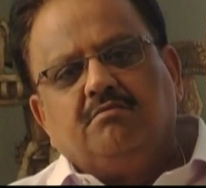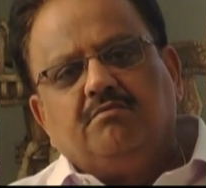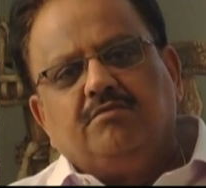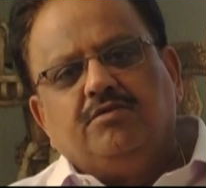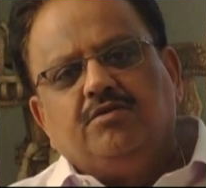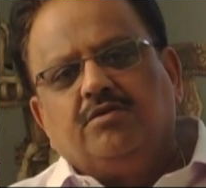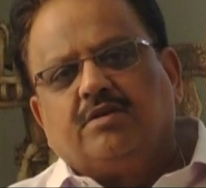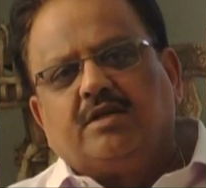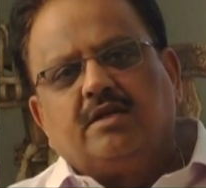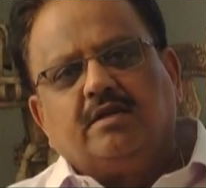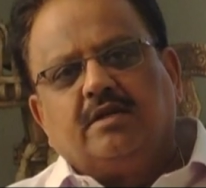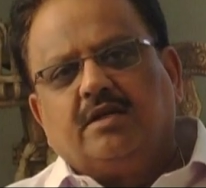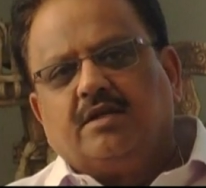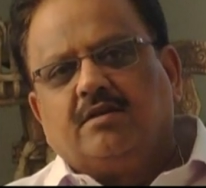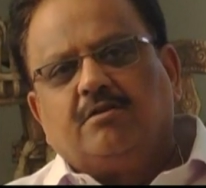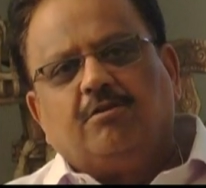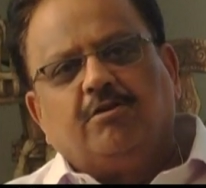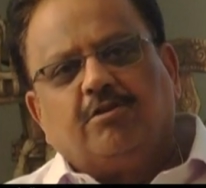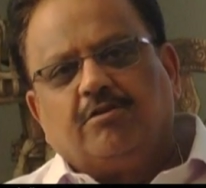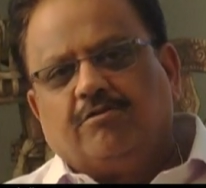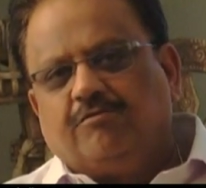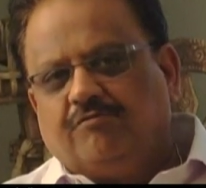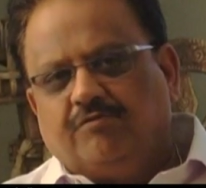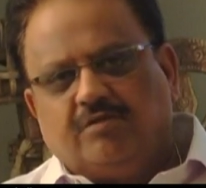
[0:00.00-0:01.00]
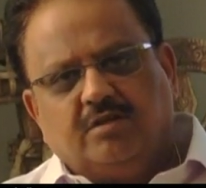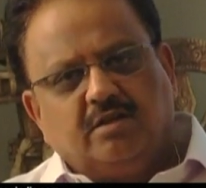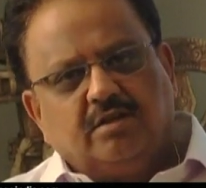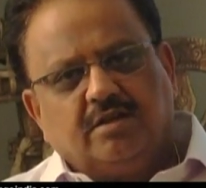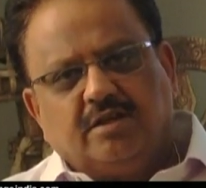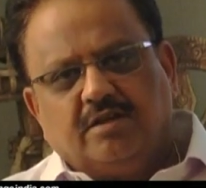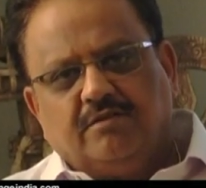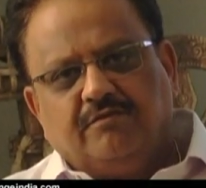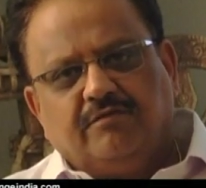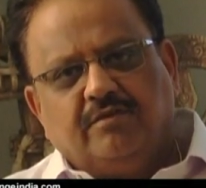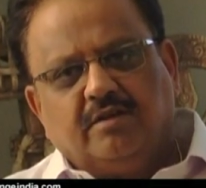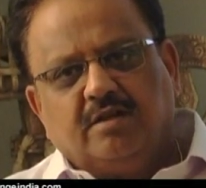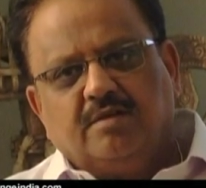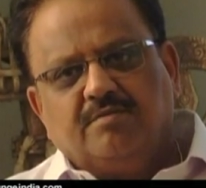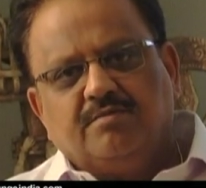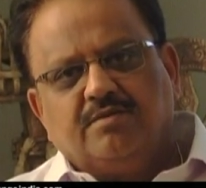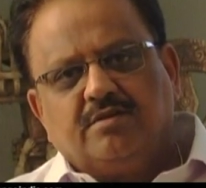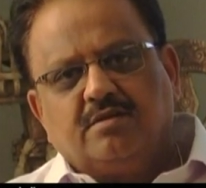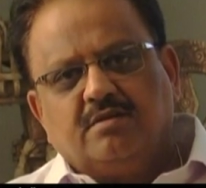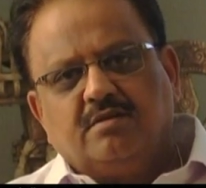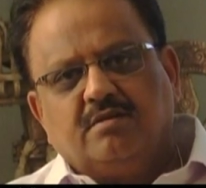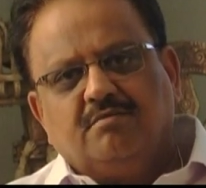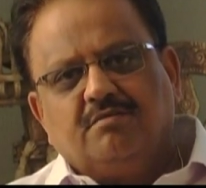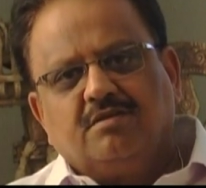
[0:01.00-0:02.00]
you can get a lot of work in
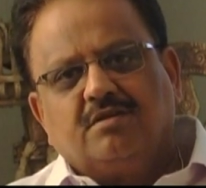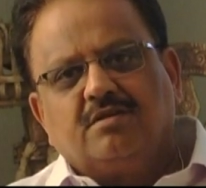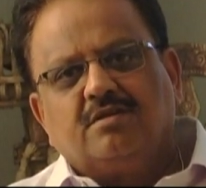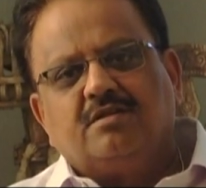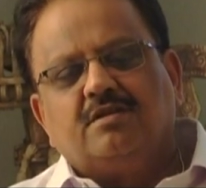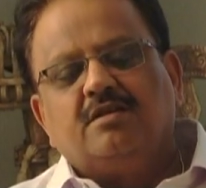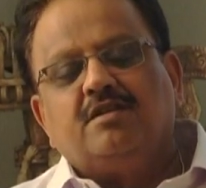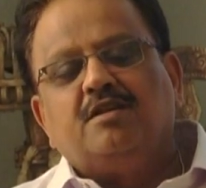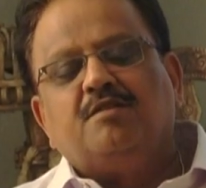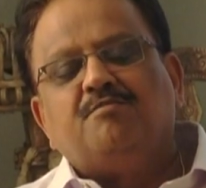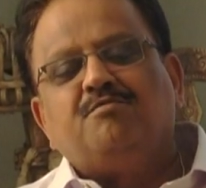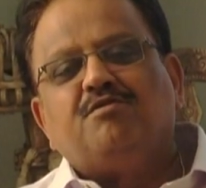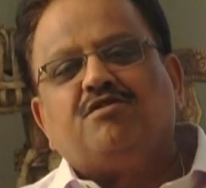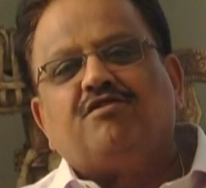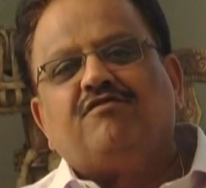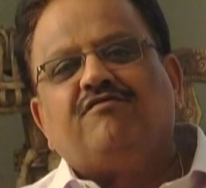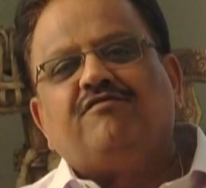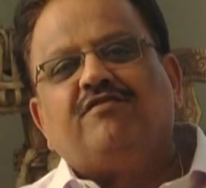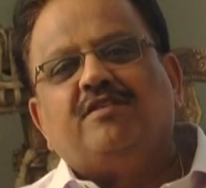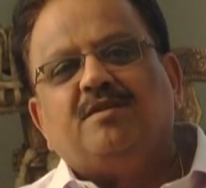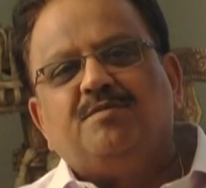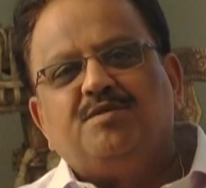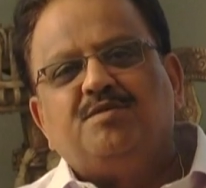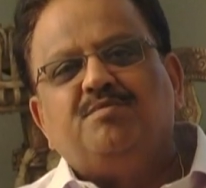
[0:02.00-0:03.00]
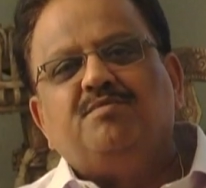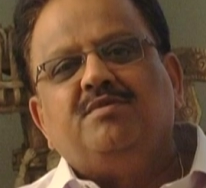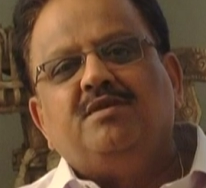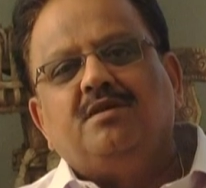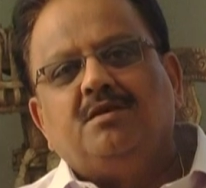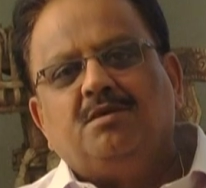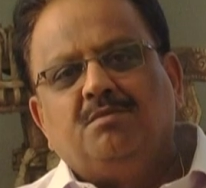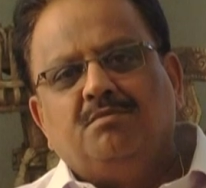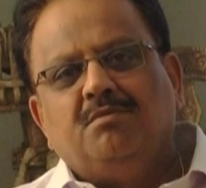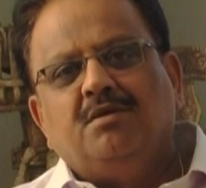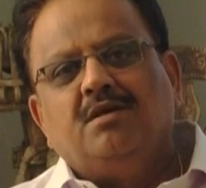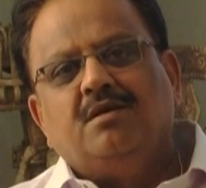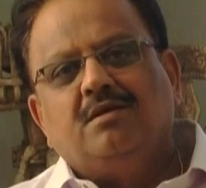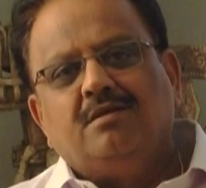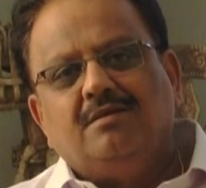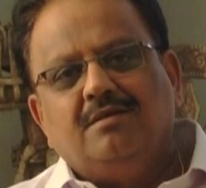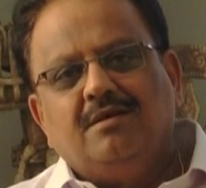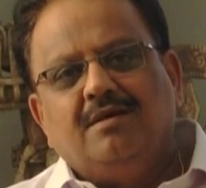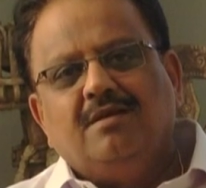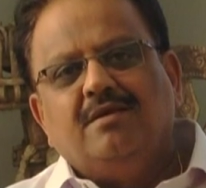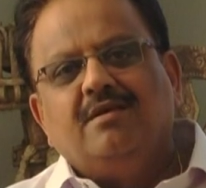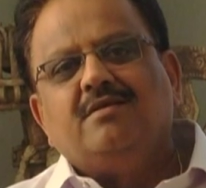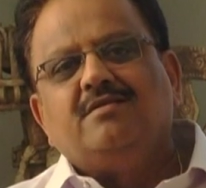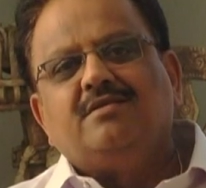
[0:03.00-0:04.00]
films, because the number of films being made
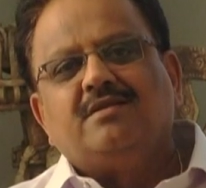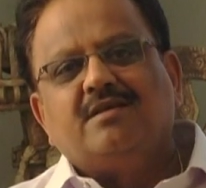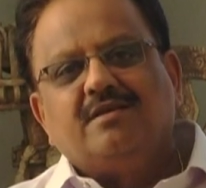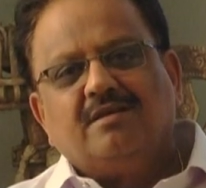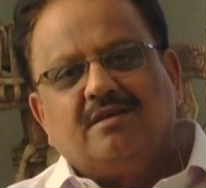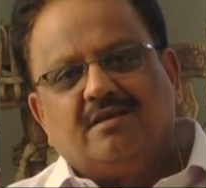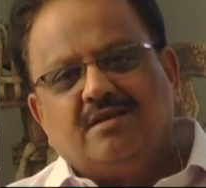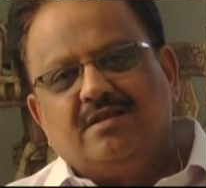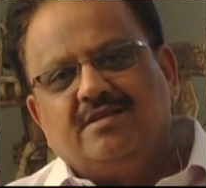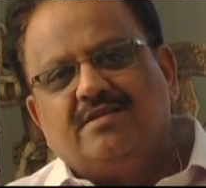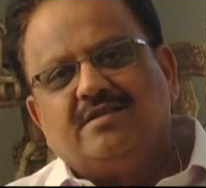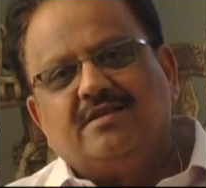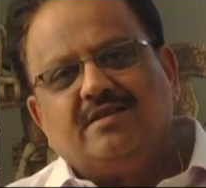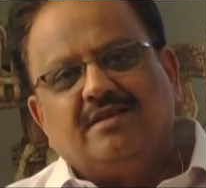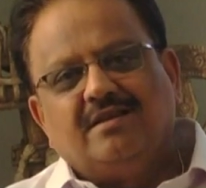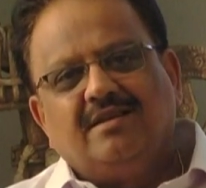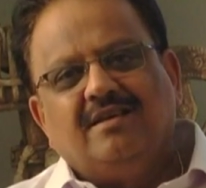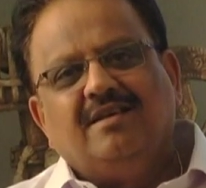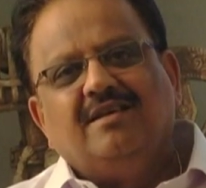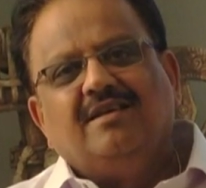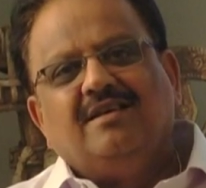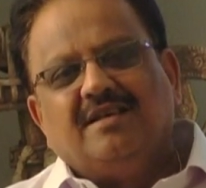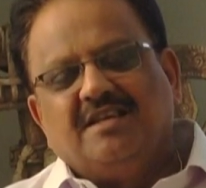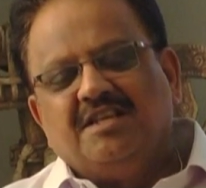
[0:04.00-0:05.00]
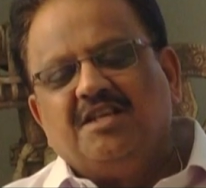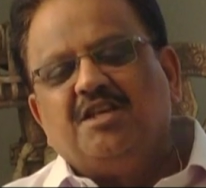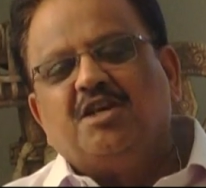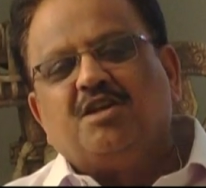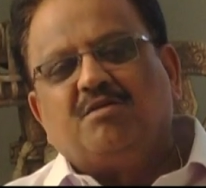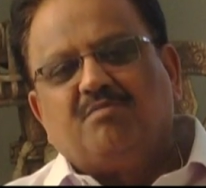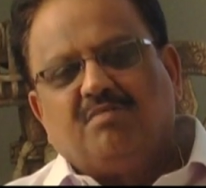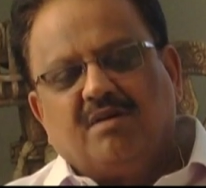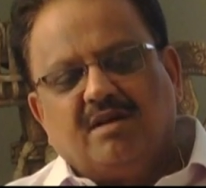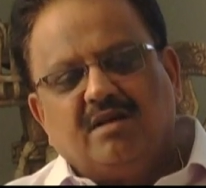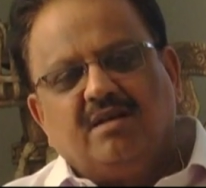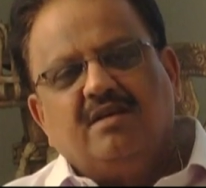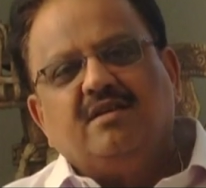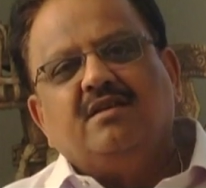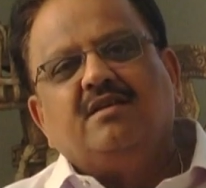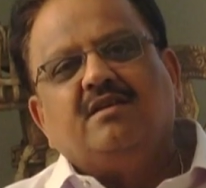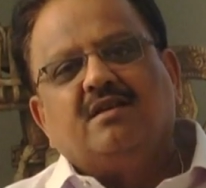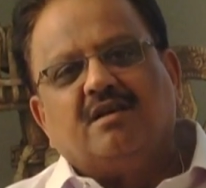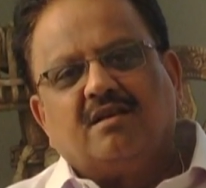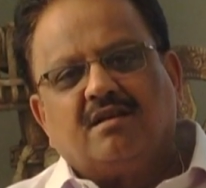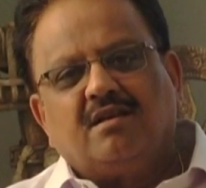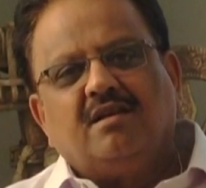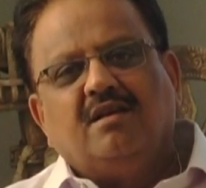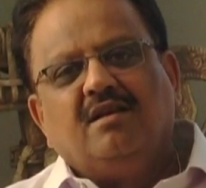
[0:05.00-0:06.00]
is increasing year by
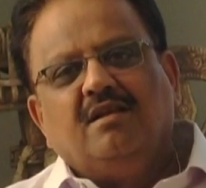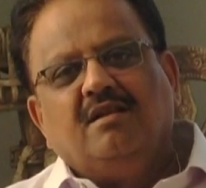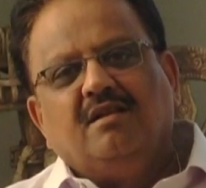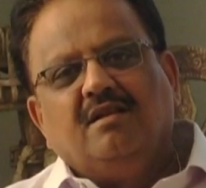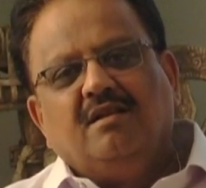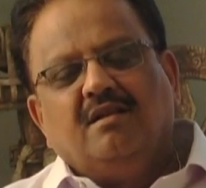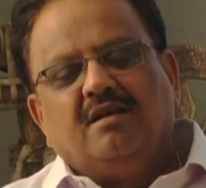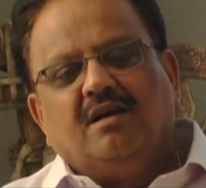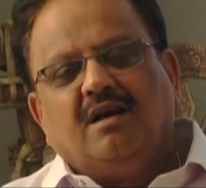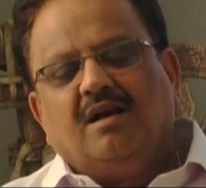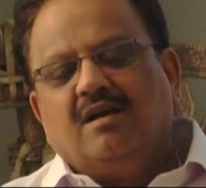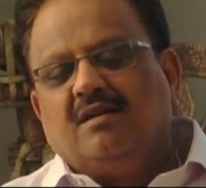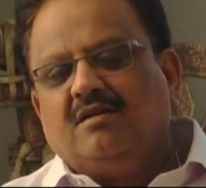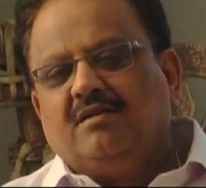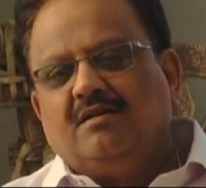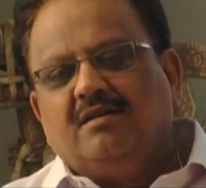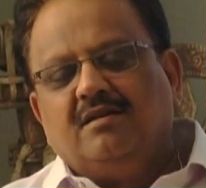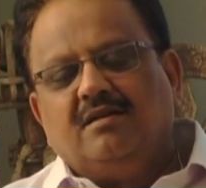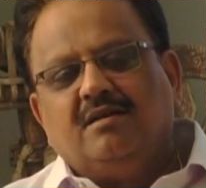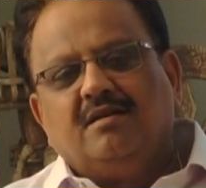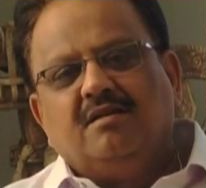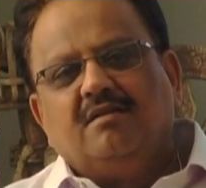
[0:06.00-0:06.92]
year, and